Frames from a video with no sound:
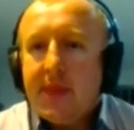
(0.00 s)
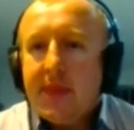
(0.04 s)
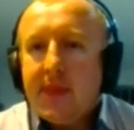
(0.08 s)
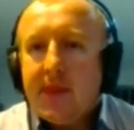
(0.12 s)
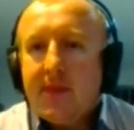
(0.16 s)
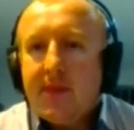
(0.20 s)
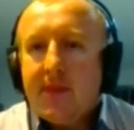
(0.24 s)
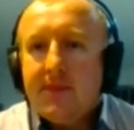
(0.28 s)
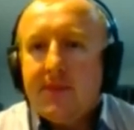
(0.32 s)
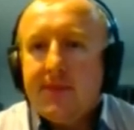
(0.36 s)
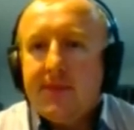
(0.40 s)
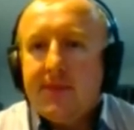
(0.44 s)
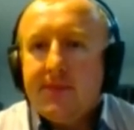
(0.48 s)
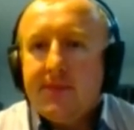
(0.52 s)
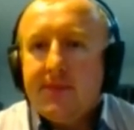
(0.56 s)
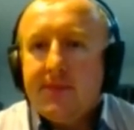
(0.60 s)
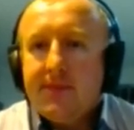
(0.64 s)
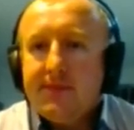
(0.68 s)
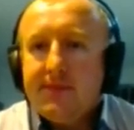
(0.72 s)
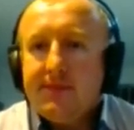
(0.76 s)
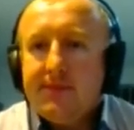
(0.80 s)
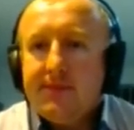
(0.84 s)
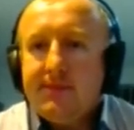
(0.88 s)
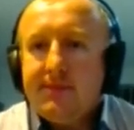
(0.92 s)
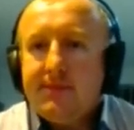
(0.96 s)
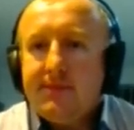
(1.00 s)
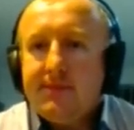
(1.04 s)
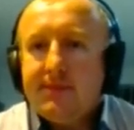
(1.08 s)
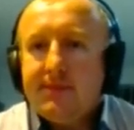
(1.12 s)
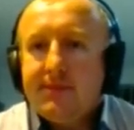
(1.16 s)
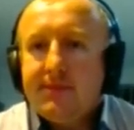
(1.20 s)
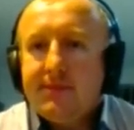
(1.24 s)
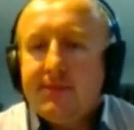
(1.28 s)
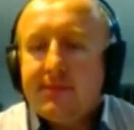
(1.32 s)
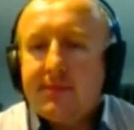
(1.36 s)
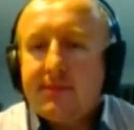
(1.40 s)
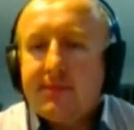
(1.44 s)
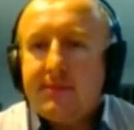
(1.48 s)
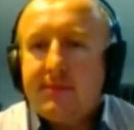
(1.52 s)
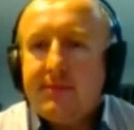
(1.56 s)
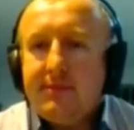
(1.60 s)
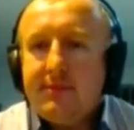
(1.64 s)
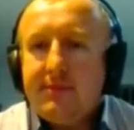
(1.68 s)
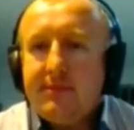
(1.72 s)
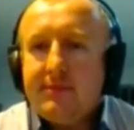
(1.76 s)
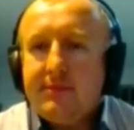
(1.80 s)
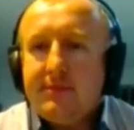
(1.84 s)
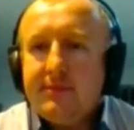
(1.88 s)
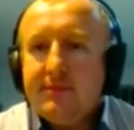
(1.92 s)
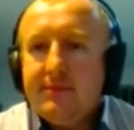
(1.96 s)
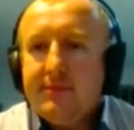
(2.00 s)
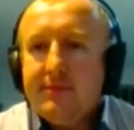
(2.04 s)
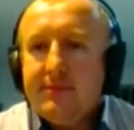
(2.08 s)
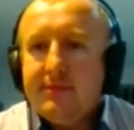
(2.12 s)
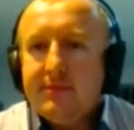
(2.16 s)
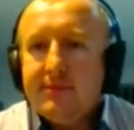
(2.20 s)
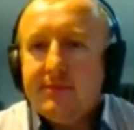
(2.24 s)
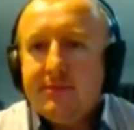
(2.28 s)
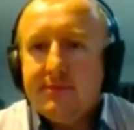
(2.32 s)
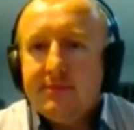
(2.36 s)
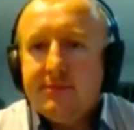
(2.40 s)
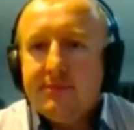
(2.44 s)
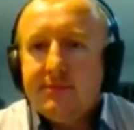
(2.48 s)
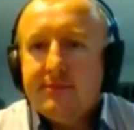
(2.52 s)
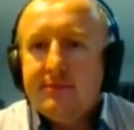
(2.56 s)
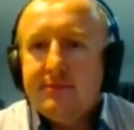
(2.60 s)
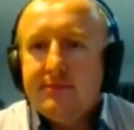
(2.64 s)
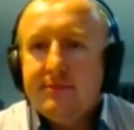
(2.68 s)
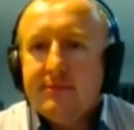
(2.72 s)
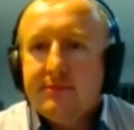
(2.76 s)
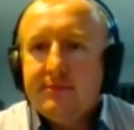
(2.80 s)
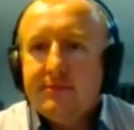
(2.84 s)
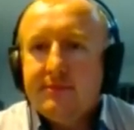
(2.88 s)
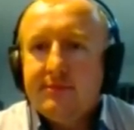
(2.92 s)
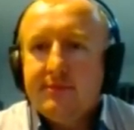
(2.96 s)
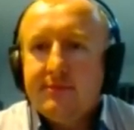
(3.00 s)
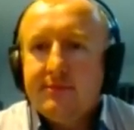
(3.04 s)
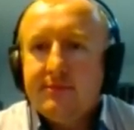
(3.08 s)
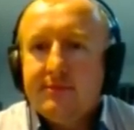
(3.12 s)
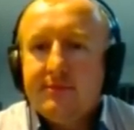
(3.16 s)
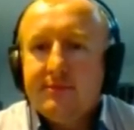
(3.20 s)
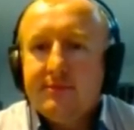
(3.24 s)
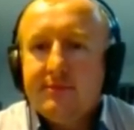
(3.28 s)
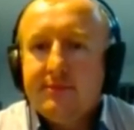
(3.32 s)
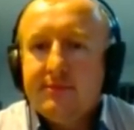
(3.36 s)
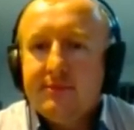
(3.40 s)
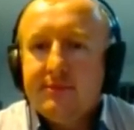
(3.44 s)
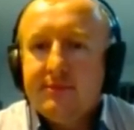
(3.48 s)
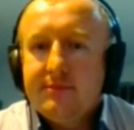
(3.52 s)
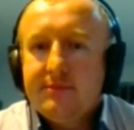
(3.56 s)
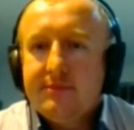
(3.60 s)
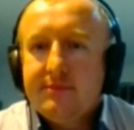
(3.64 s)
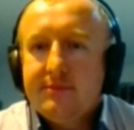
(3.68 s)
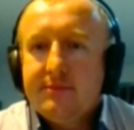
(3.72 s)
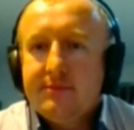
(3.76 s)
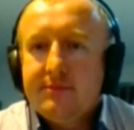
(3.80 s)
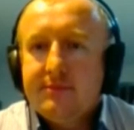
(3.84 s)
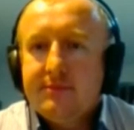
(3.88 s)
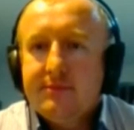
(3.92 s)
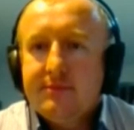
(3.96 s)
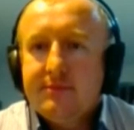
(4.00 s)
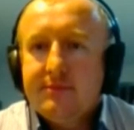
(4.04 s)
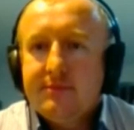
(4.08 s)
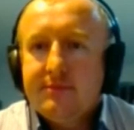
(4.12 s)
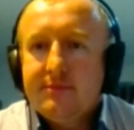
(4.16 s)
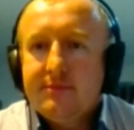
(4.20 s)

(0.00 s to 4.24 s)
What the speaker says: [no speech]